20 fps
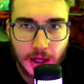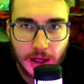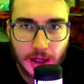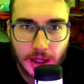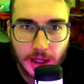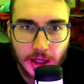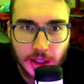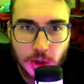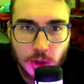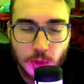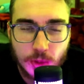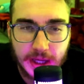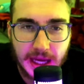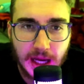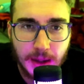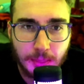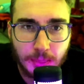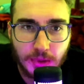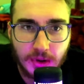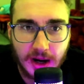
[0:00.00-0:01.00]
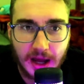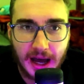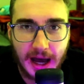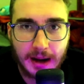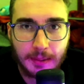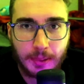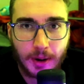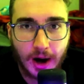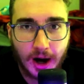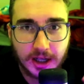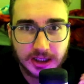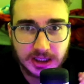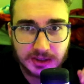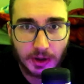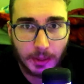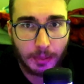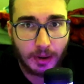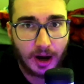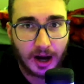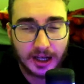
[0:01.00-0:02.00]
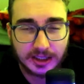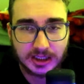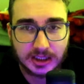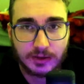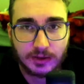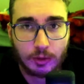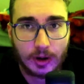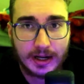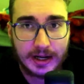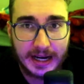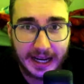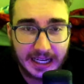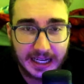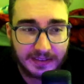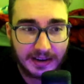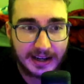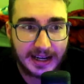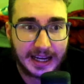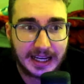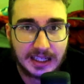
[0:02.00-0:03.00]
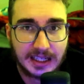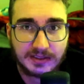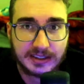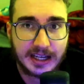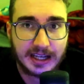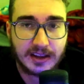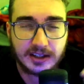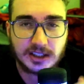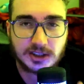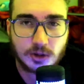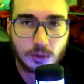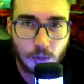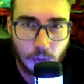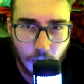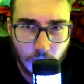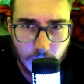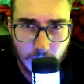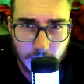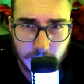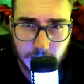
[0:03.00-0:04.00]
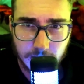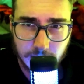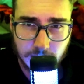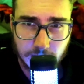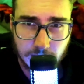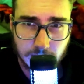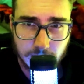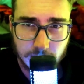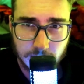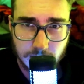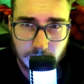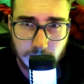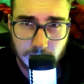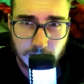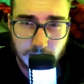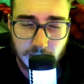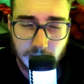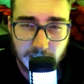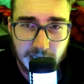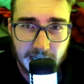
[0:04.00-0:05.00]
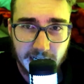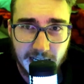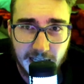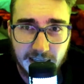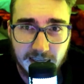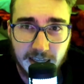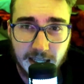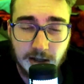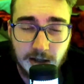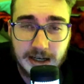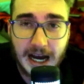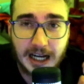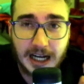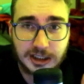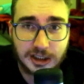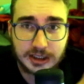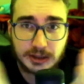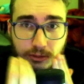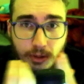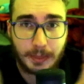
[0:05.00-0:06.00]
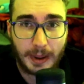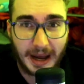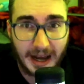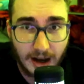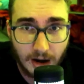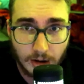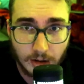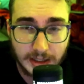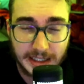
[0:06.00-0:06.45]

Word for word: You can't put a positive and a positive or a negative and a negative together. It doesn't work. They naturally repel. It